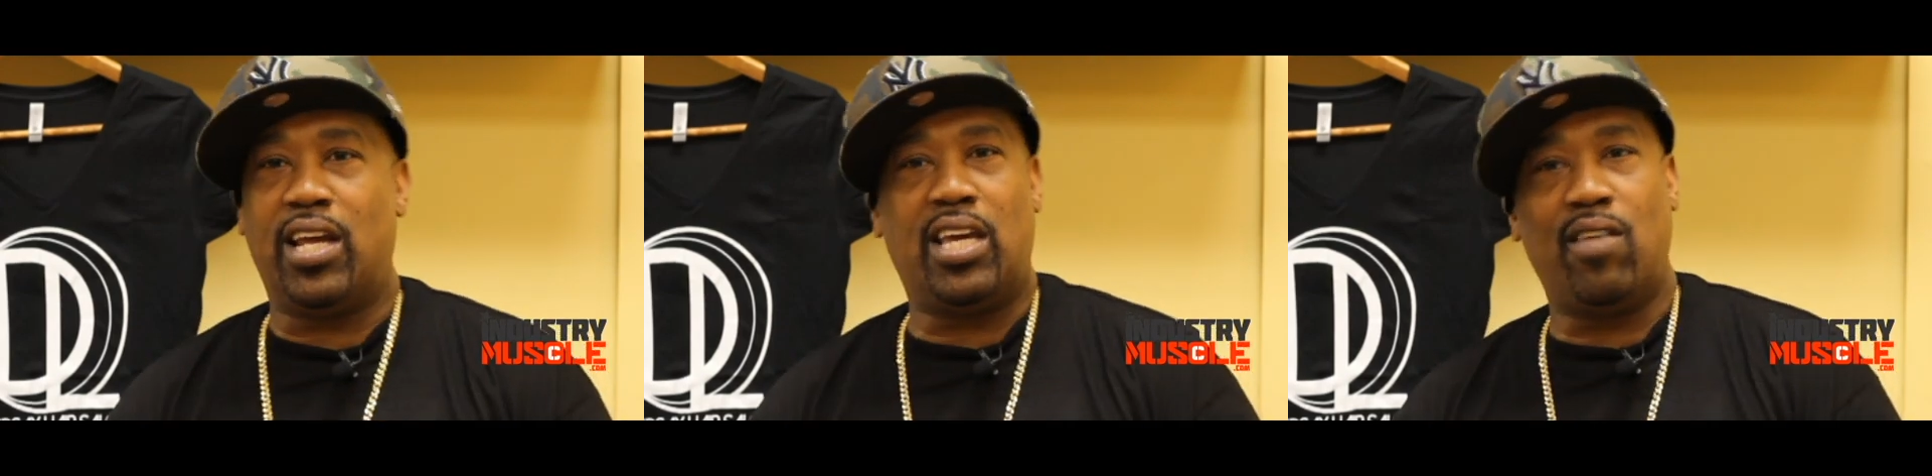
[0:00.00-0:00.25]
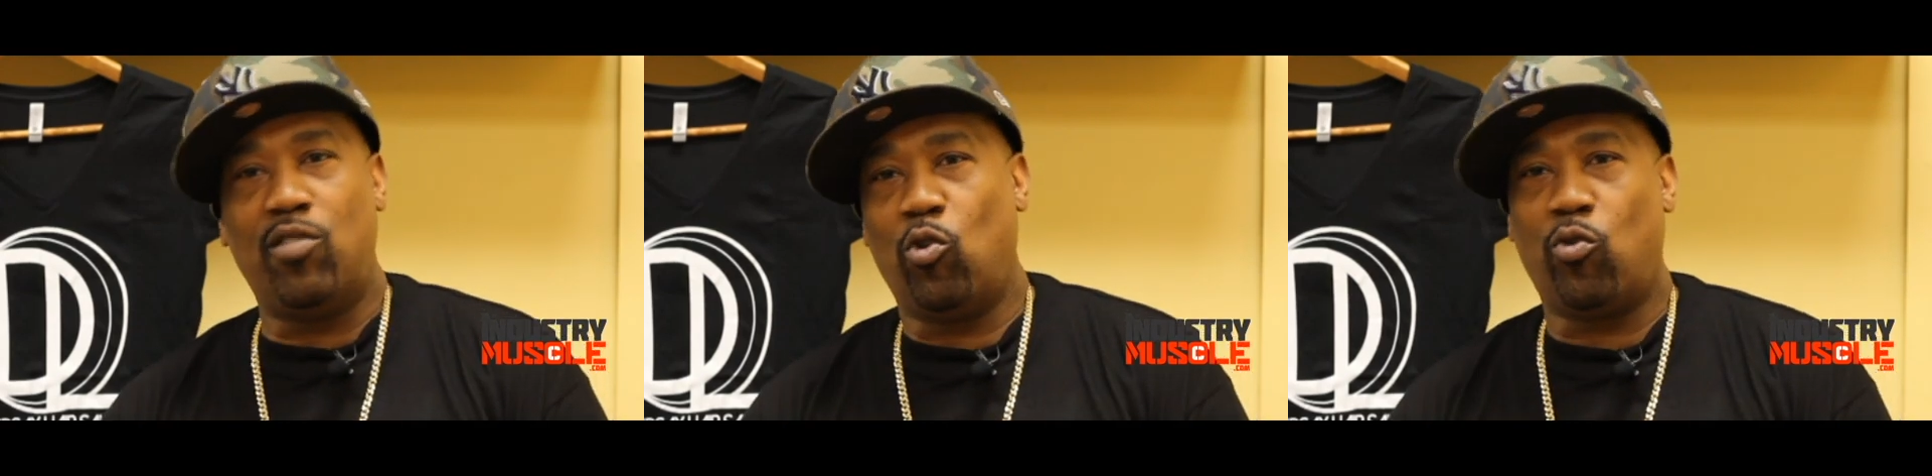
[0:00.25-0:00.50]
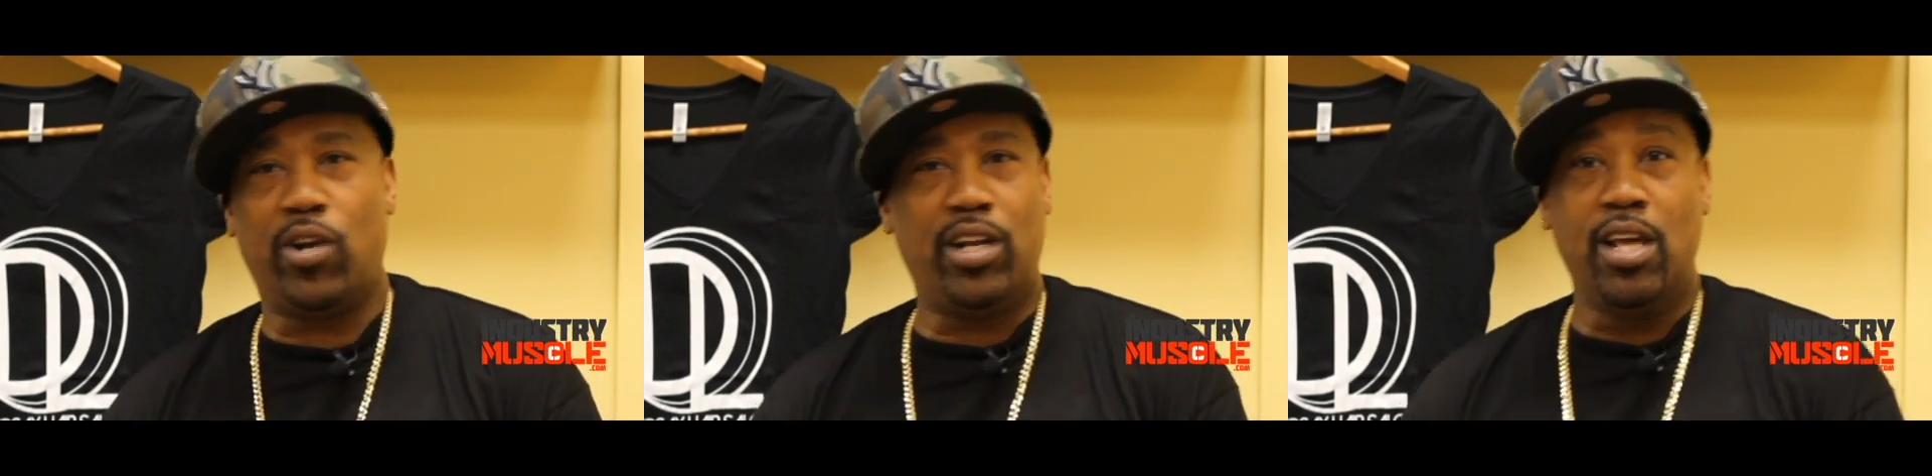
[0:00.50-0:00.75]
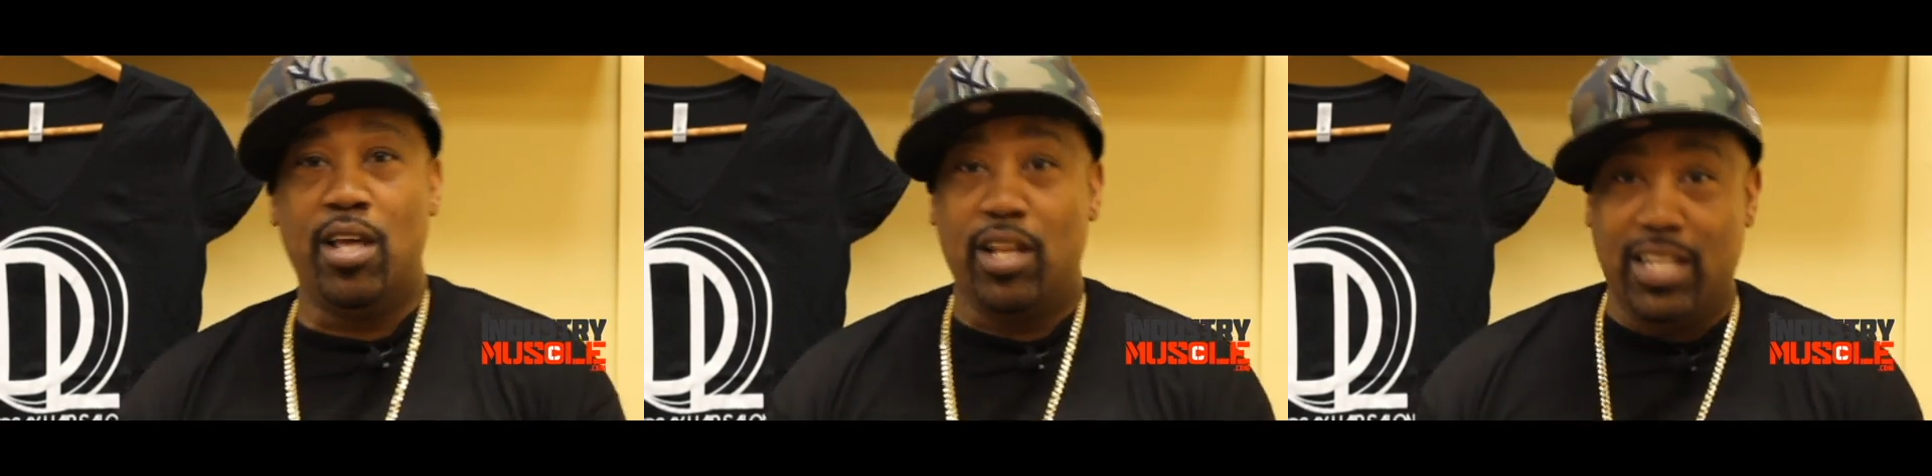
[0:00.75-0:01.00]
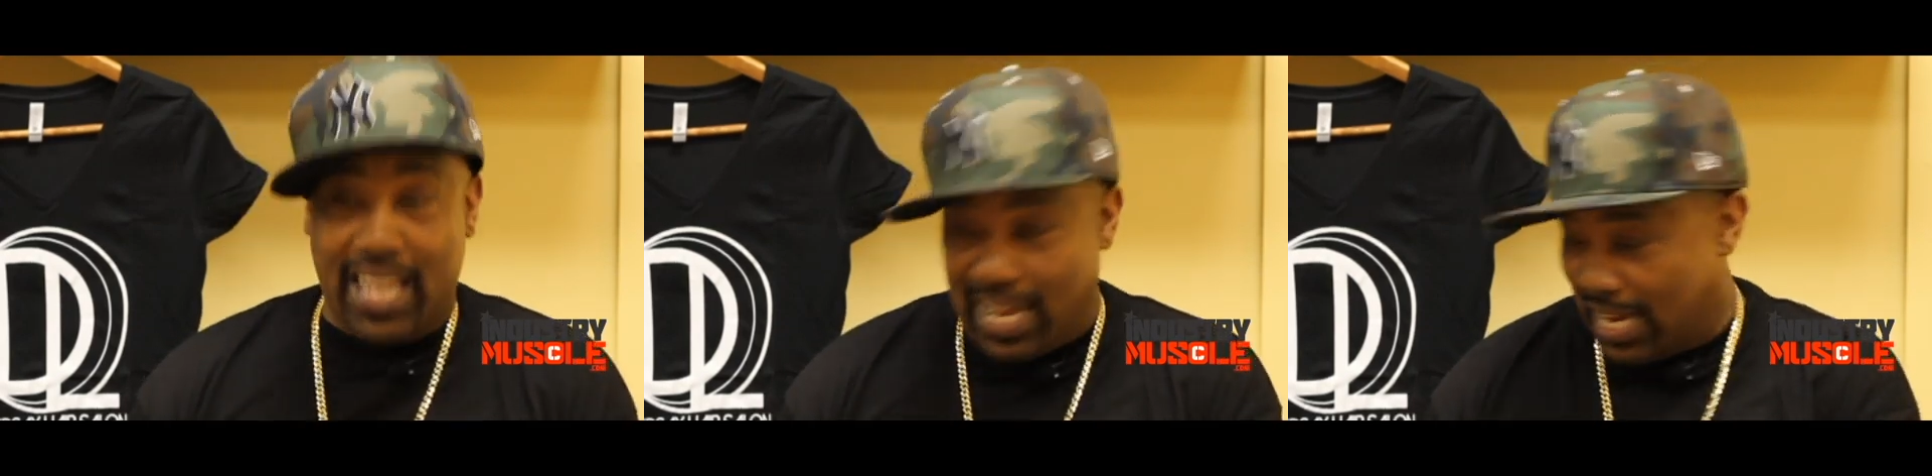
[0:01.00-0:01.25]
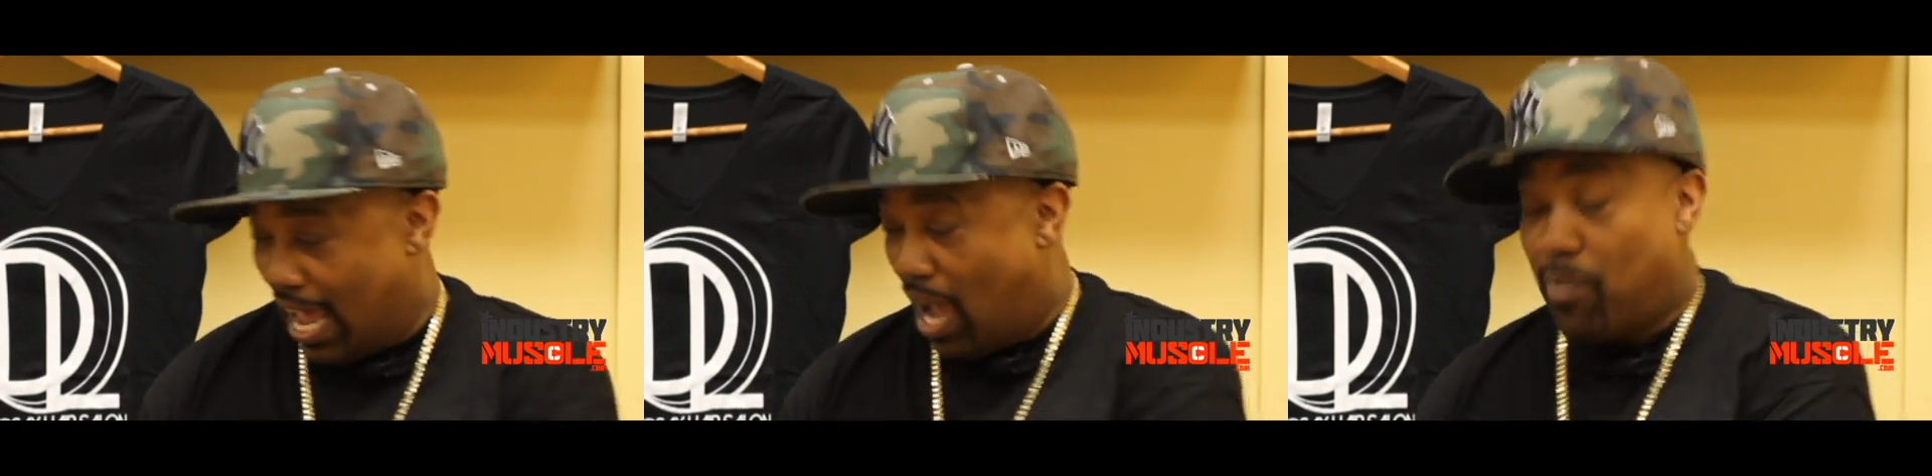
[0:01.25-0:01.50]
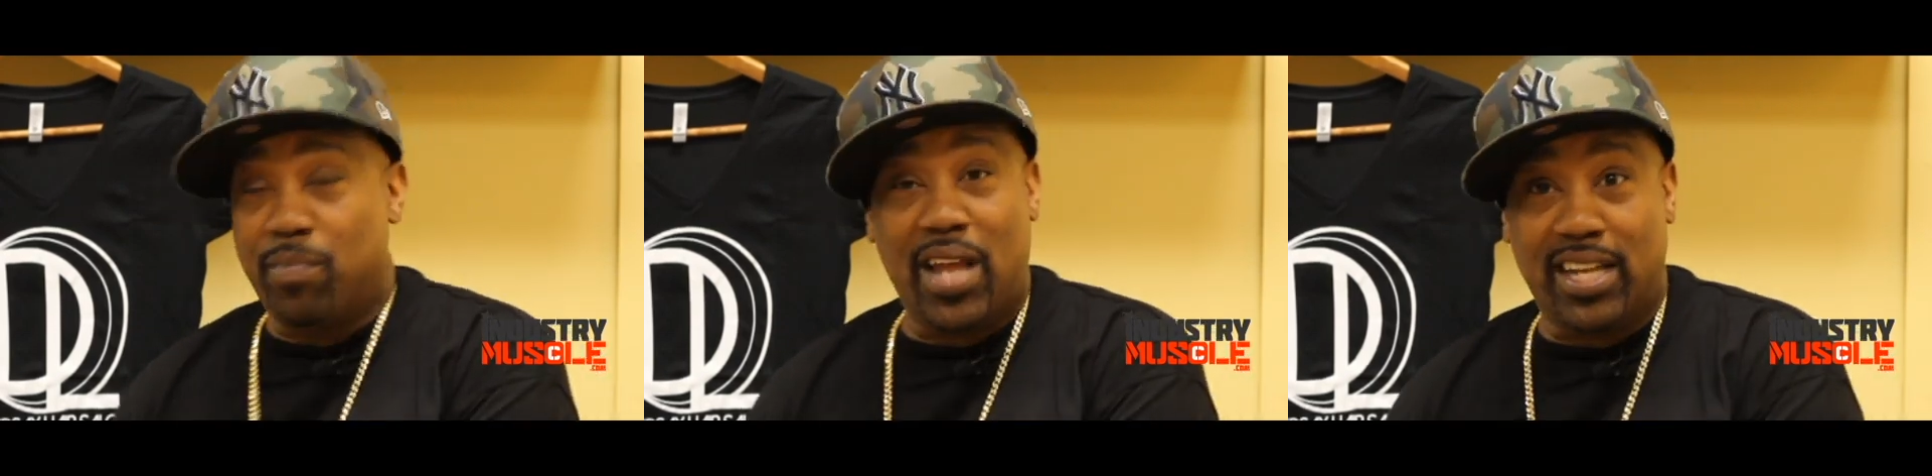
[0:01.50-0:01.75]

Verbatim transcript: give no credit. That album,